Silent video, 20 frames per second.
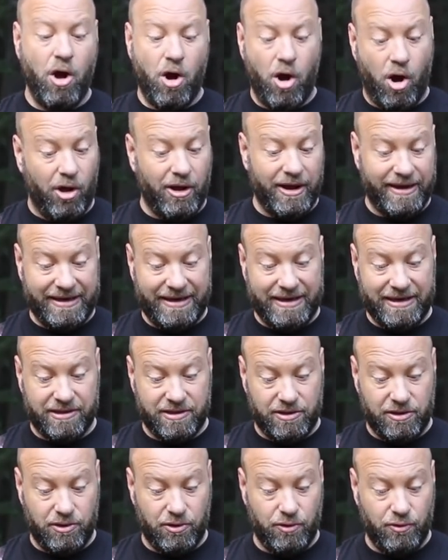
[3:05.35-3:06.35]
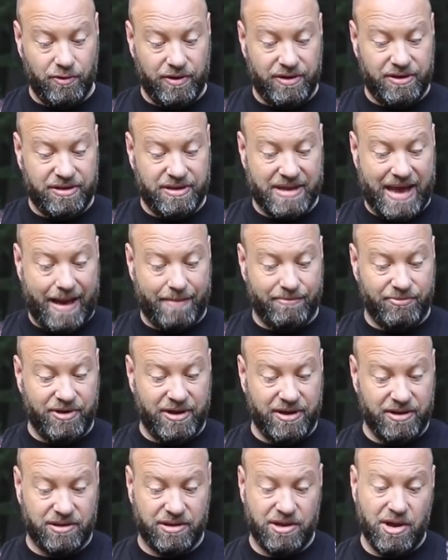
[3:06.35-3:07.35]
All I needed to do is stop
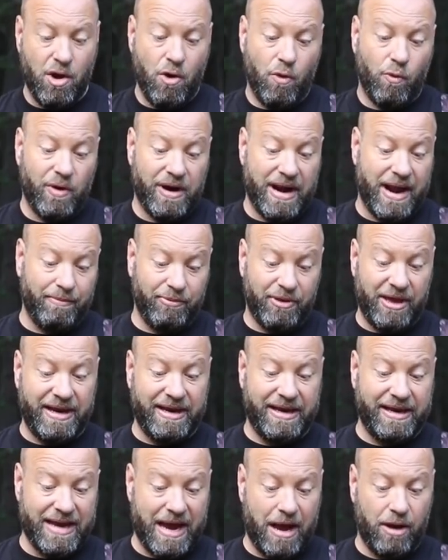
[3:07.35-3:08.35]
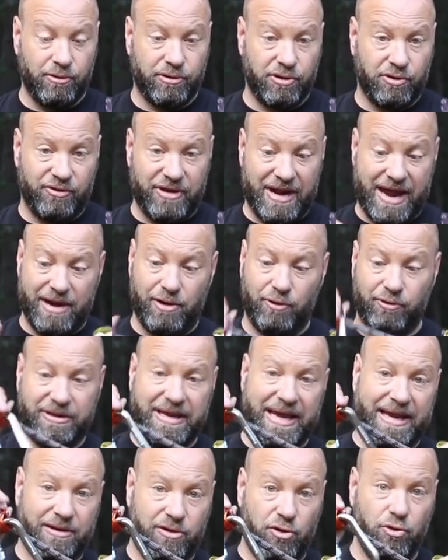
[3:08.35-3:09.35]
this when I'm letting it out so that I don't
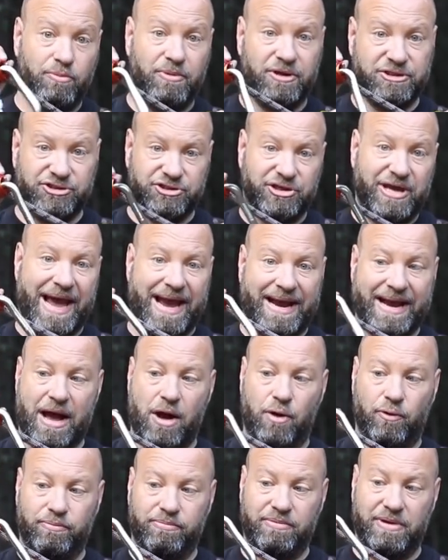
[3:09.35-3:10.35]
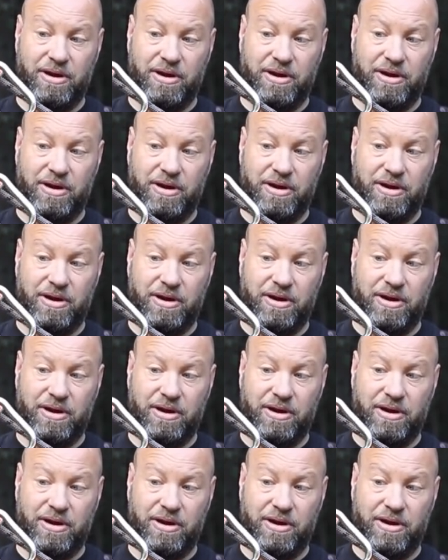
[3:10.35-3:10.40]
take too much slack out,